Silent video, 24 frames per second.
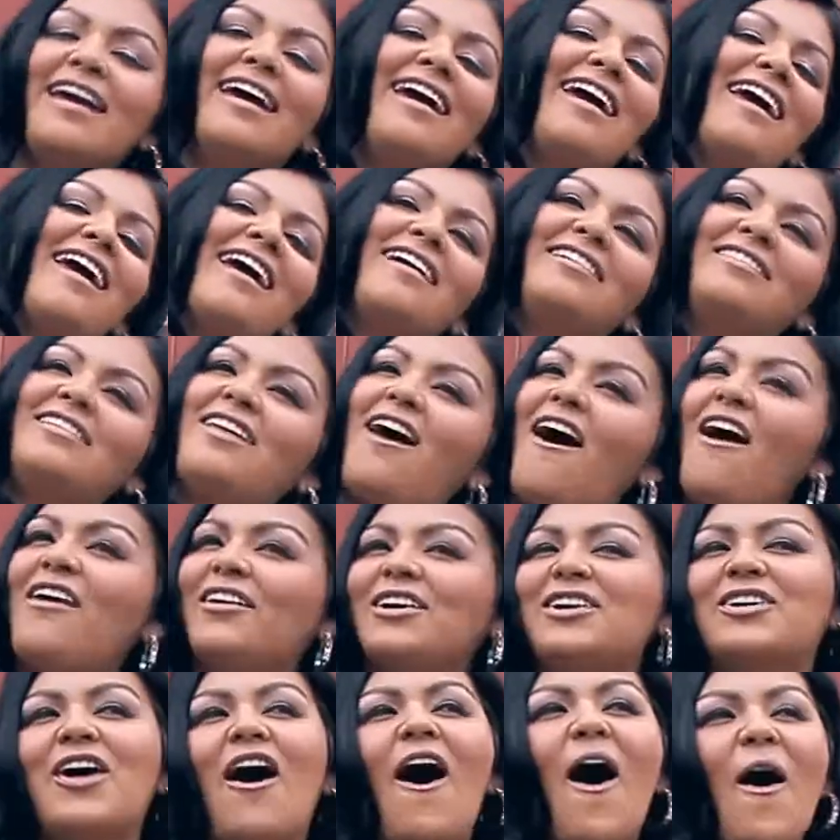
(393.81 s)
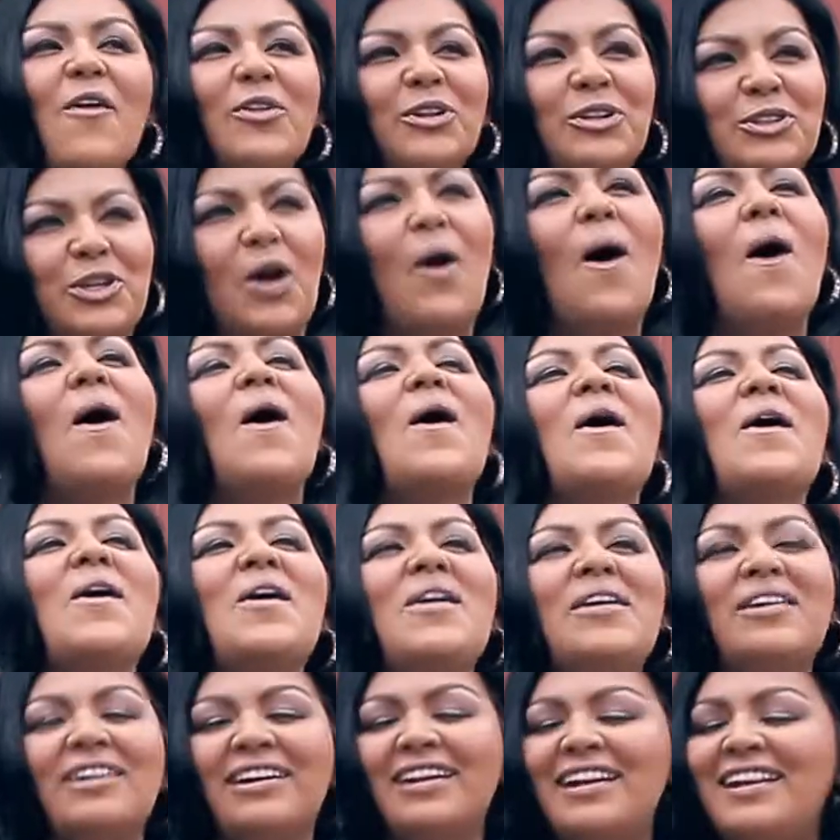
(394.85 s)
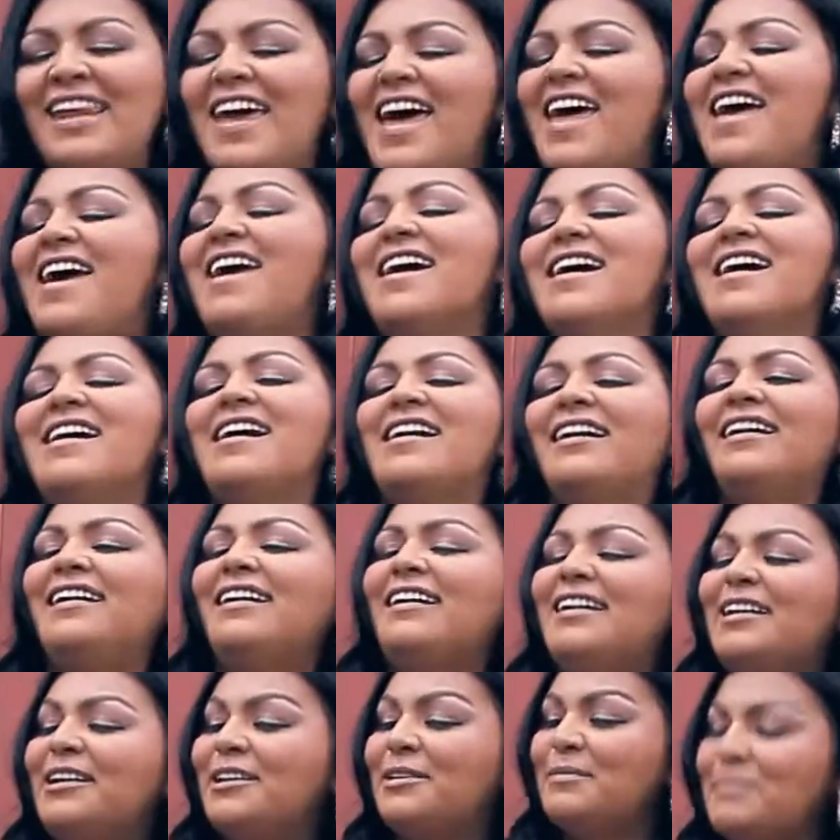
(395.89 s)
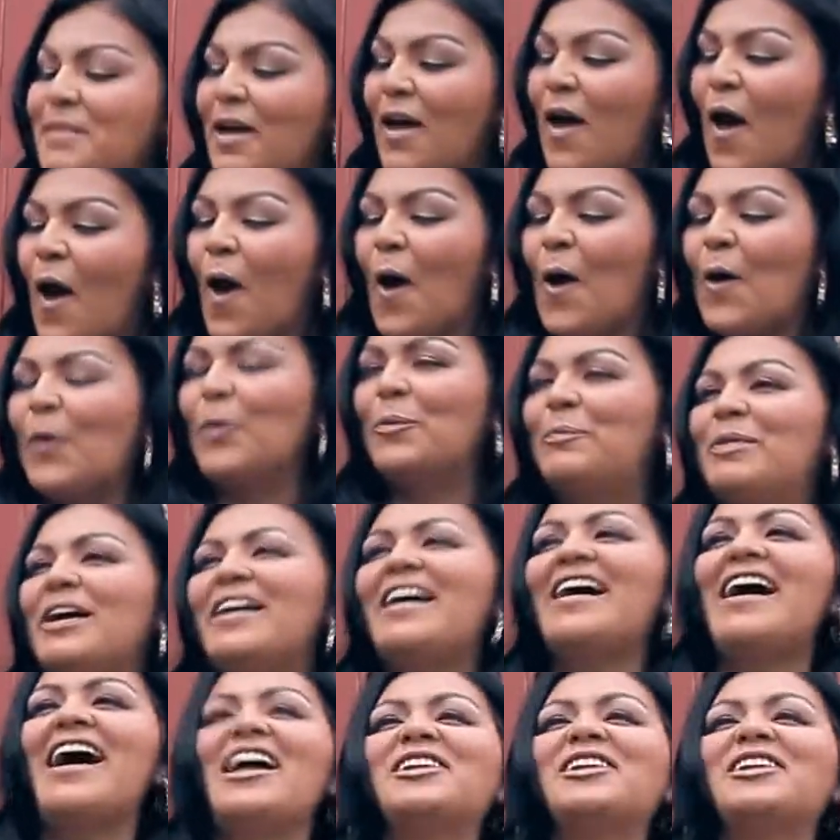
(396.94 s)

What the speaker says: and I'll call your name, oh, but